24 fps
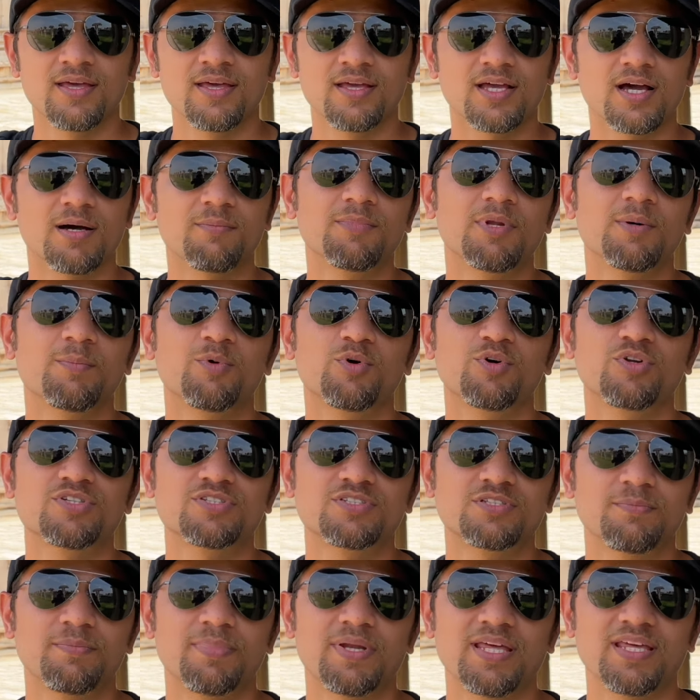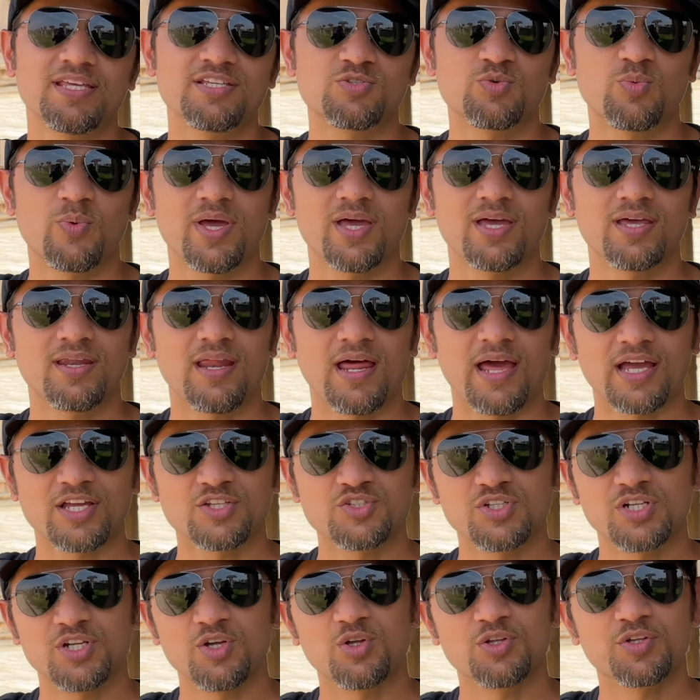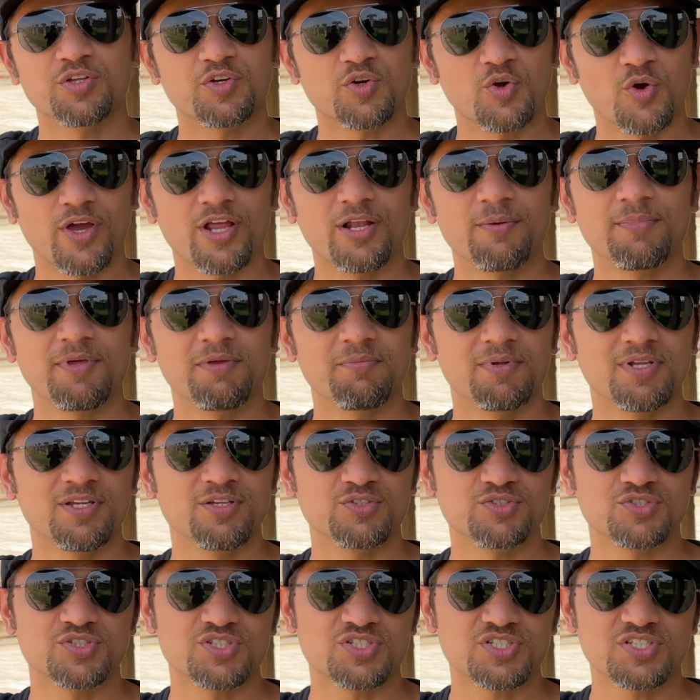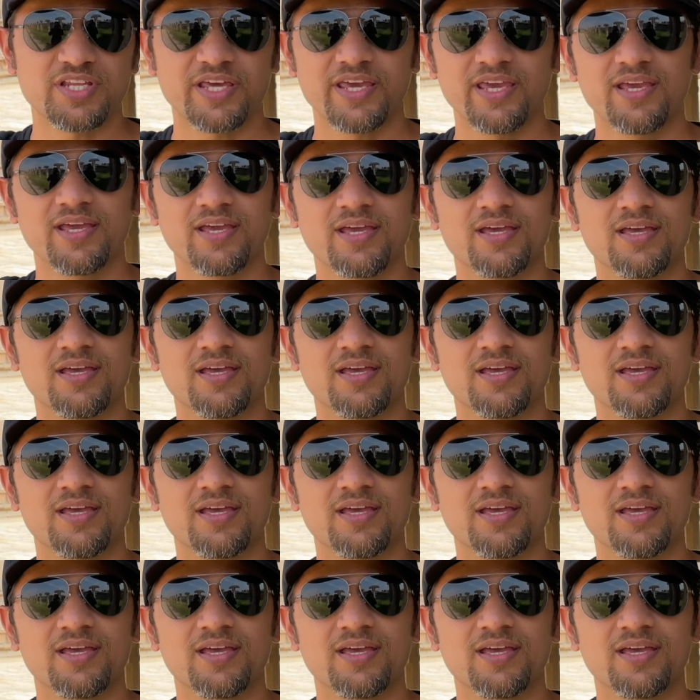Kamlapur is the place where actually all the royal people used to stay.